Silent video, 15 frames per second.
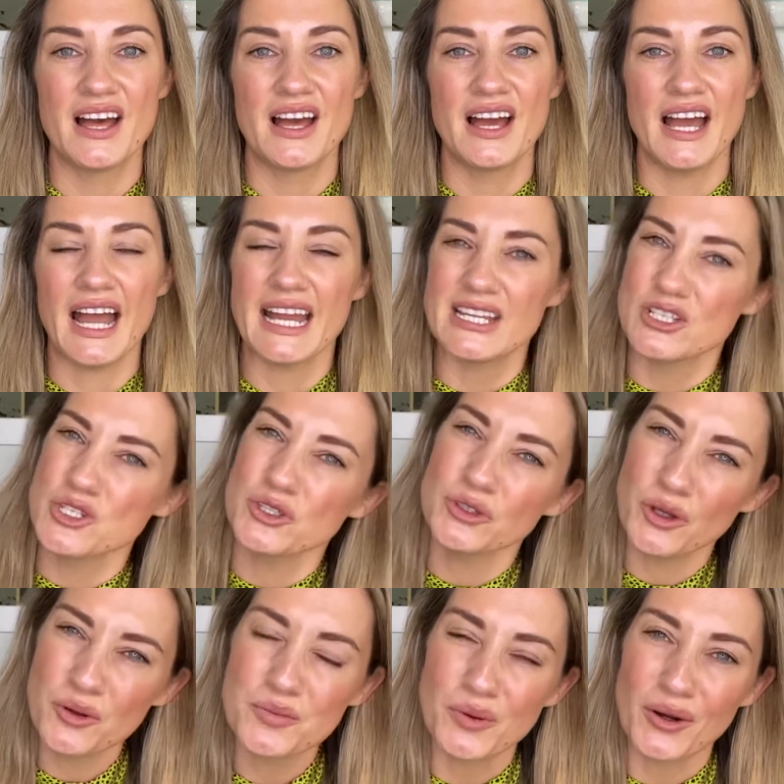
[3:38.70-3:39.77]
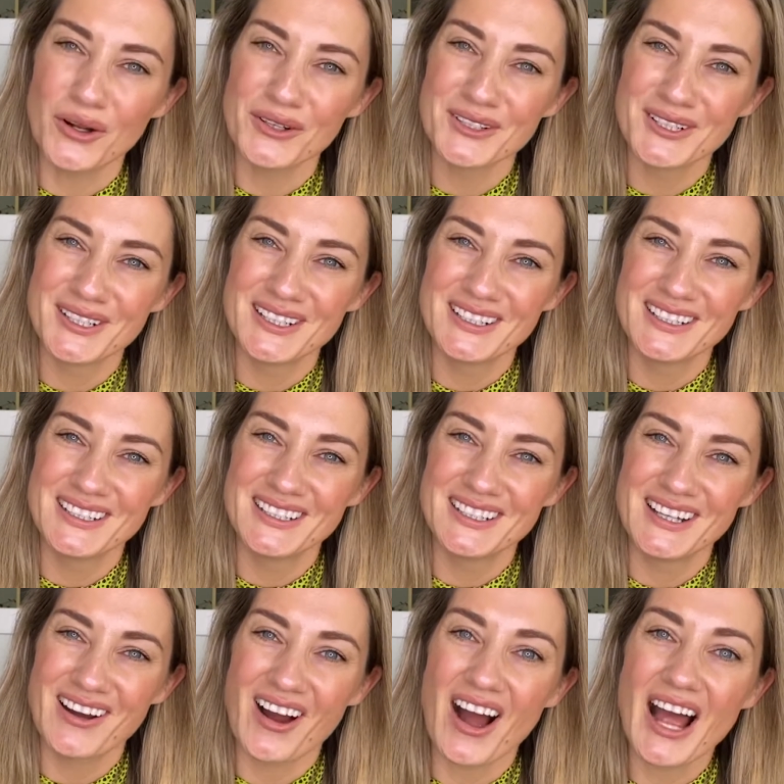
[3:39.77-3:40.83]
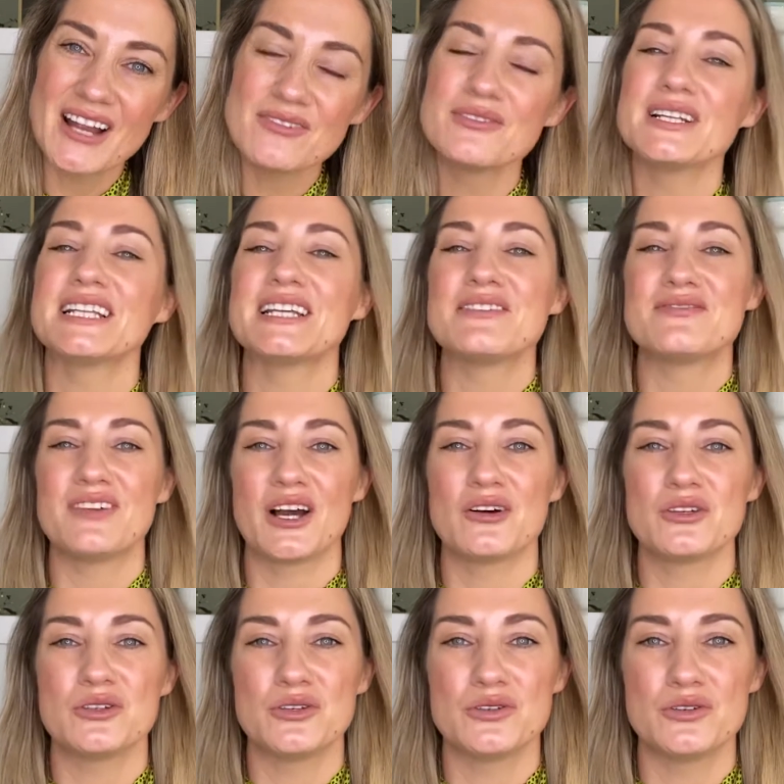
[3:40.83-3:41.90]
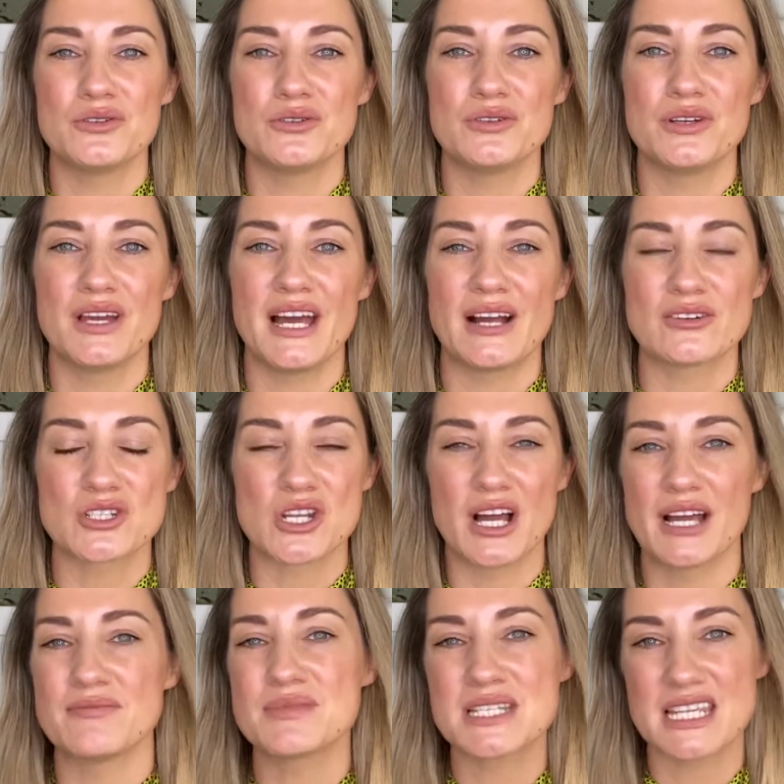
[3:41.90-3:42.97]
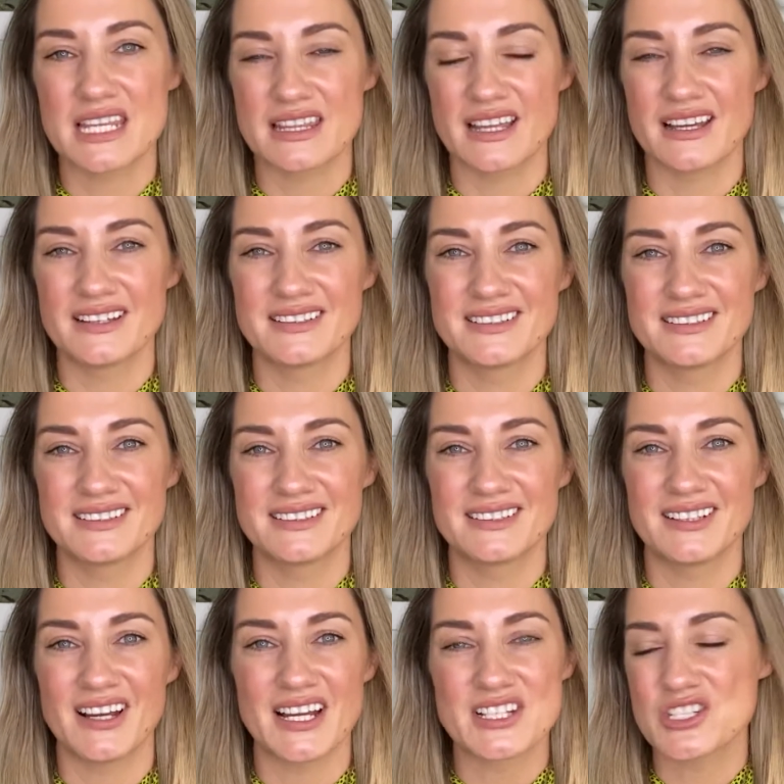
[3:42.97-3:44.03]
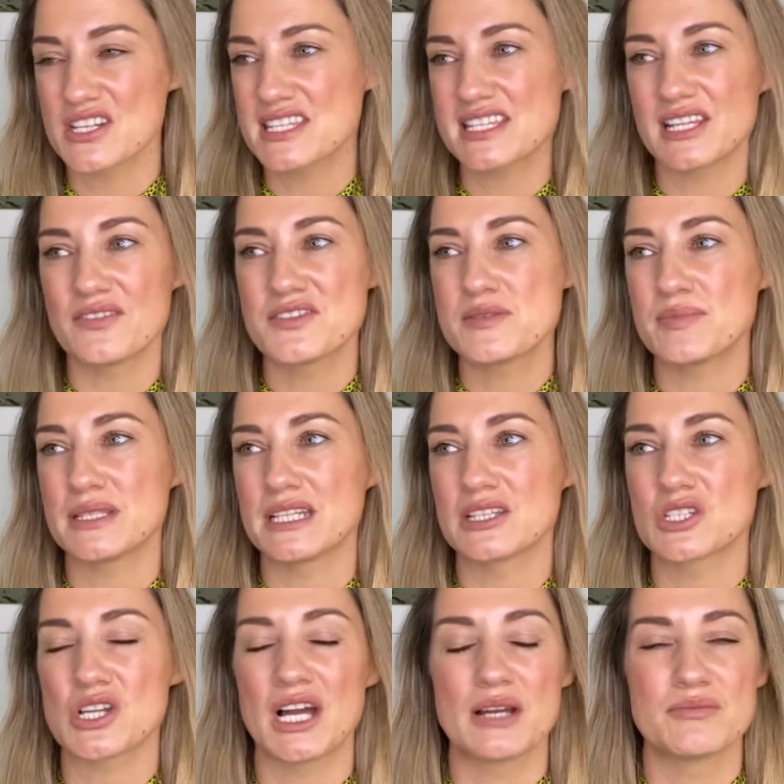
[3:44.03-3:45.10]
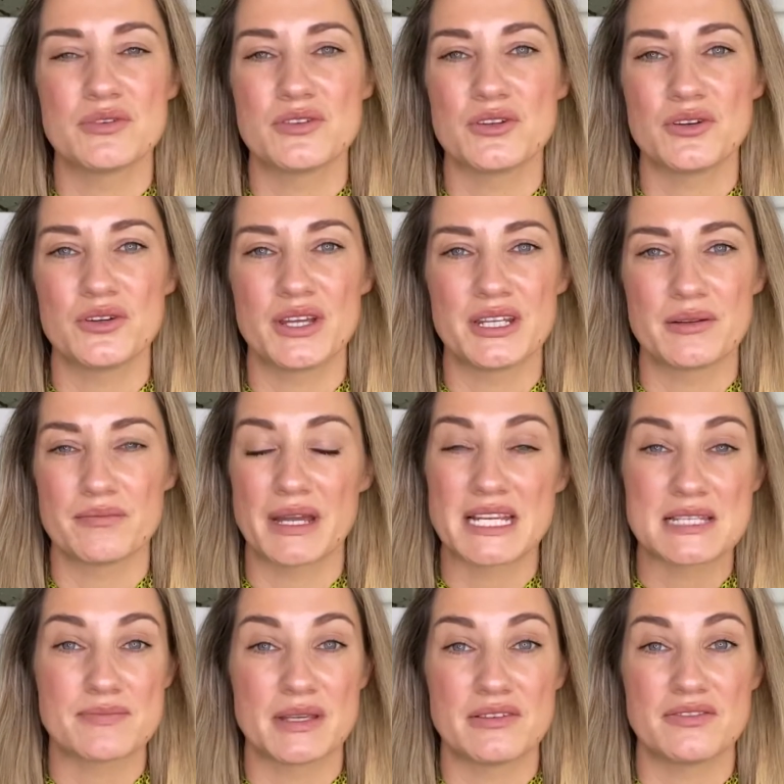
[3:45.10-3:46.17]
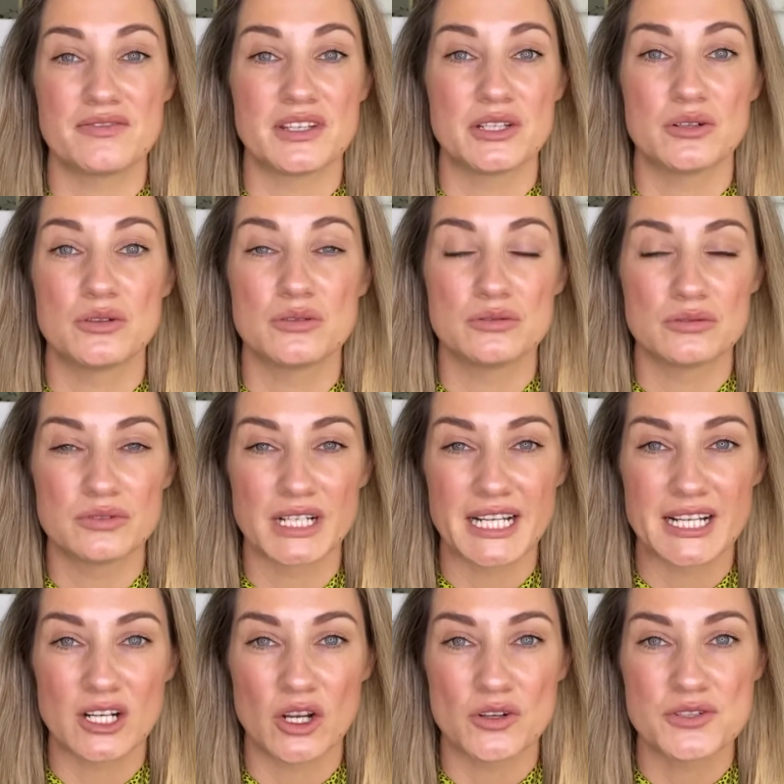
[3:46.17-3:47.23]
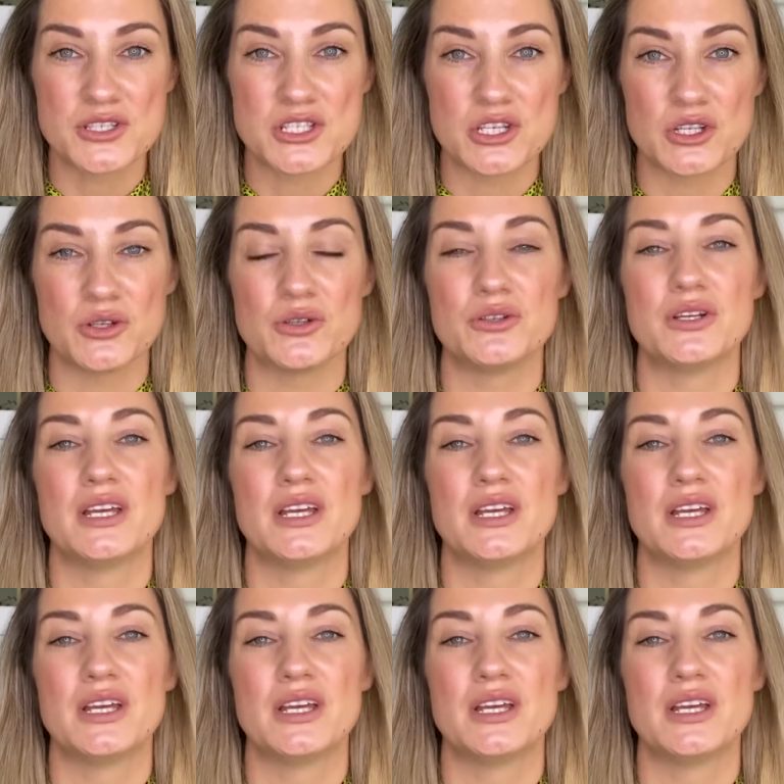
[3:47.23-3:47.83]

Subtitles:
Hey, do you know what? I really value our time together. I just love spending time with you and it makes me feel really close to you.